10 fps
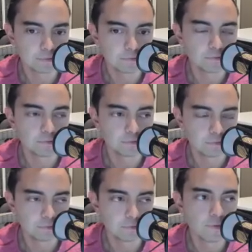
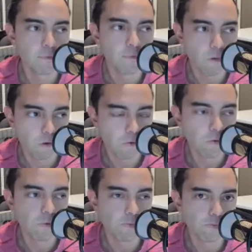
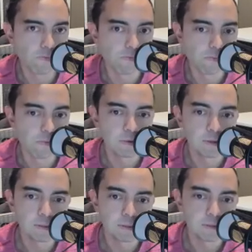
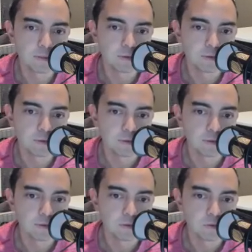
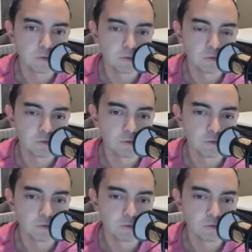
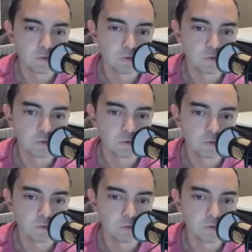
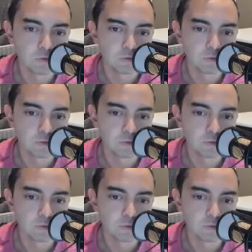(silent)